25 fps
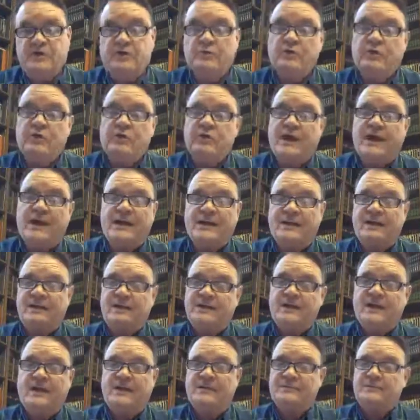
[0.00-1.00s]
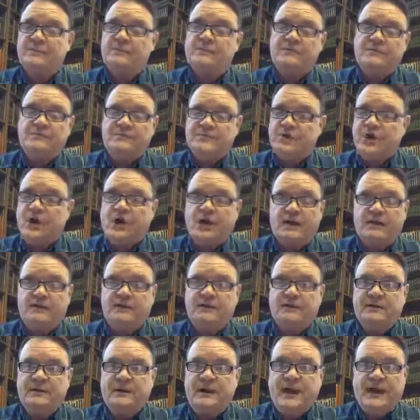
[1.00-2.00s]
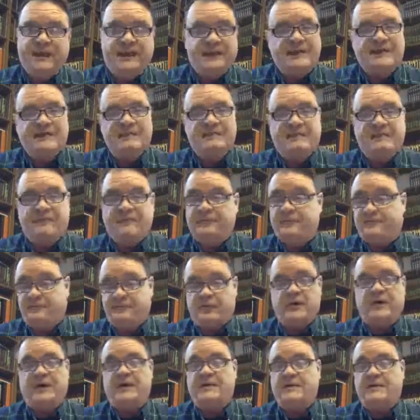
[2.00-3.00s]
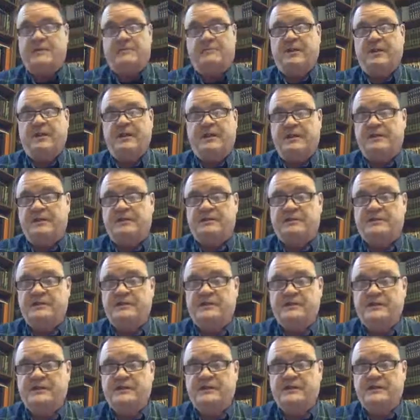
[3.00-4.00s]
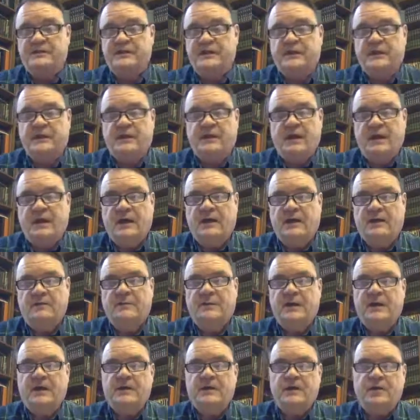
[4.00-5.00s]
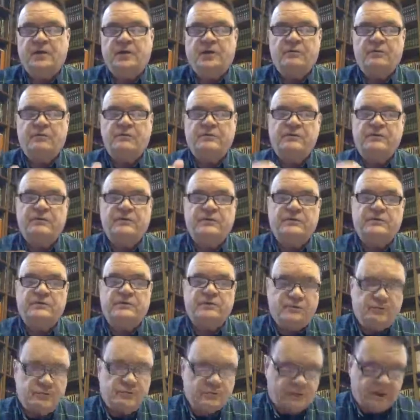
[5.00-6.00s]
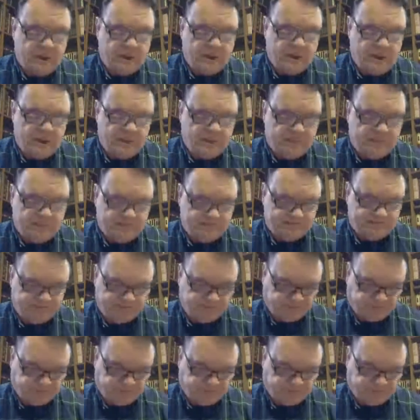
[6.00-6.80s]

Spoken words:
You want to know how to get Gospels of John and get them free in many instances, go to